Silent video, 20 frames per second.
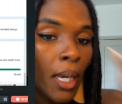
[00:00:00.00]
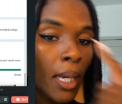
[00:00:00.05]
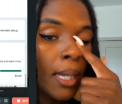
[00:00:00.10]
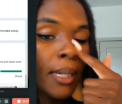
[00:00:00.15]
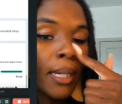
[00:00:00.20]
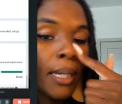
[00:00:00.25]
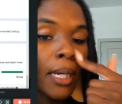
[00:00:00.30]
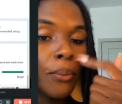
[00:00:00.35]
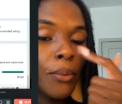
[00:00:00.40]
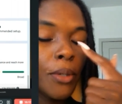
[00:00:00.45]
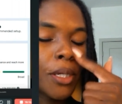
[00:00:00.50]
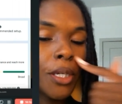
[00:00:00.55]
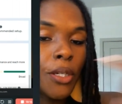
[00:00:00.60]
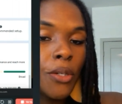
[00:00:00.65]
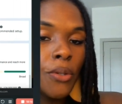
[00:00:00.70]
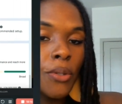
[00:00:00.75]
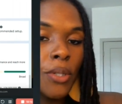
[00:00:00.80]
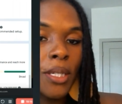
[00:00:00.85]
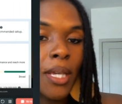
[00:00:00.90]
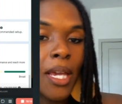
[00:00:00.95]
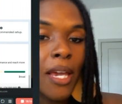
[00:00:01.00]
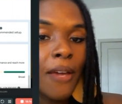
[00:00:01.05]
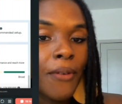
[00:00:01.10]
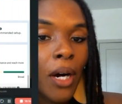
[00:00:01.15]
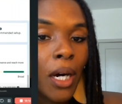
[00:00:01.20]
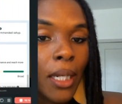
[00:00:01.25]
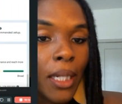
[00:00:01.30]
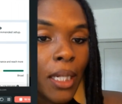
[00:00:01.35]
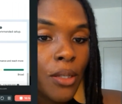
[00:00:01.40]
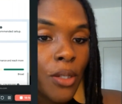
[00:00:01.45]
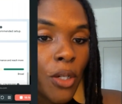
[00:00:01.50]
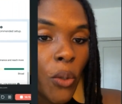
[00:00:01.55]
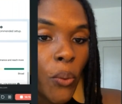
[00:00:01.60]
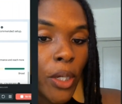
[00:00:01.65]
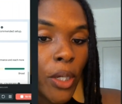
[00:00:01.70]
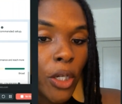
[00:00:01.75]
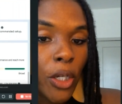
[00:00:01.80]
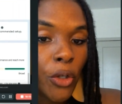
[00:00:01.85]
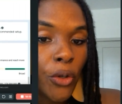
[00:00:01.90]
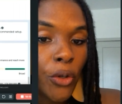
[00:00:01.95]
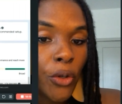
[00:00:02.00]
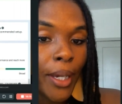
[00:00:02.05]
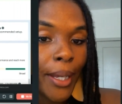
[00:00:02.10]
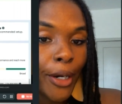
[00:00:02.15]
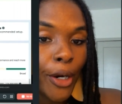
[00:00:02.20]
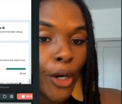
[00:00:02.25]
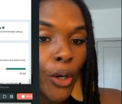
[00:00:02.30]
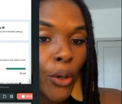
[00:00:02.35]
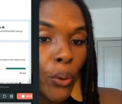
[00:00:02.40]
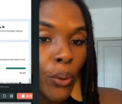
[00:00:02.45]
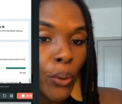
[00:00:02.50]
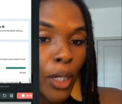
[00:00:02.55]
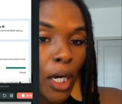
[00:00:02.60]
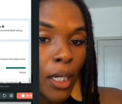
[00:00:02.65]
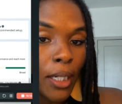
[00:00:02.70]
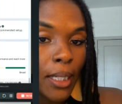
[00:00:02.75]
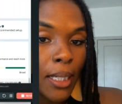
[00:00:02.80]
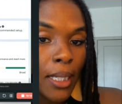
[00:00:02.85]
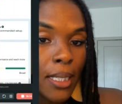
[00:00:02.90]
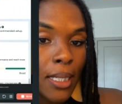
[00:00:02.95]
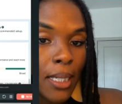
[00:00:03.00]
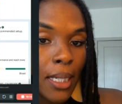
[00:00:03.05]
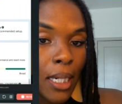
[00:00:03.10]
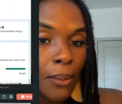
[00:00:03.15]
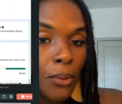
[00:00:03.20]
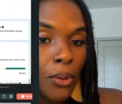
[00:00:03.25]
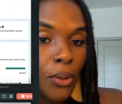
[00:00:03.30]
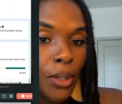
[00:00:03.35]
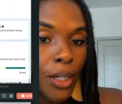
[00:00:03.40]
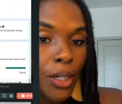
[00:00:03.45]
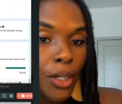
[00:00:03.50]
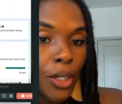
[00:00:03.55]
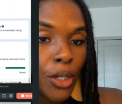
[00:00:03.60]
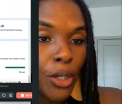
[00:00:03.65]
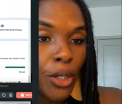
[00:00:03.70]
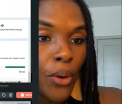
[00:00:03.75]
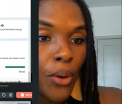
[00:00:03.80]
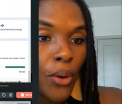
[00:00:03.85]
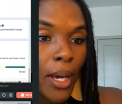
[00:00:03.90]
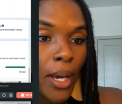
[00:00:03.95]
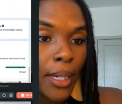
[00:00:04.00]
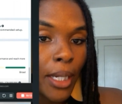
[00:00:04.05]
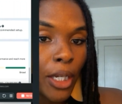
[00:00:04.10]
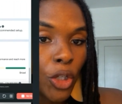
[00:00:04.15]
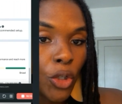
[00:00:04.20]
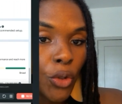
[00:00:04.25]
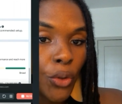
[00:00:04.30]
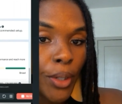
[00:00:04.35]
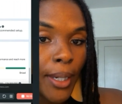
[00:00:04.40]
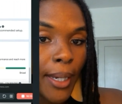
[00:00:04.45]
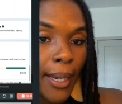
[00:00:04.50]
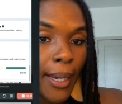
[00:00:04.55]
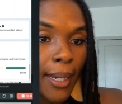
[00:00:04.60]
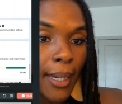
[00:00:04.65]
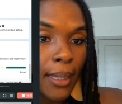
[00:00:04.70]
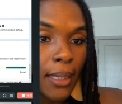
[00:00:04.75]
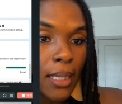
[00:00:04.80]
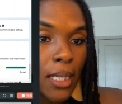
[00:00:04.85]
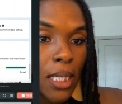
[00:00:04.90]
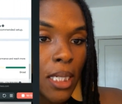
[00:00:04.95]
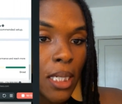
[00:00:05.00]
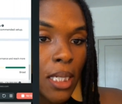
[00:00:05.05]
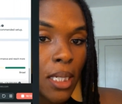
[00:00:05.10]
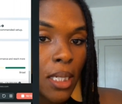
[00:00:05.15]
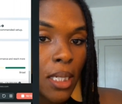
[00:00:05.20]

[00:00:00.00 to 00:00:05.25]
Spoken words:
Now we can use a save audience, or we can create our own audience. And I'm going to go ahead and create,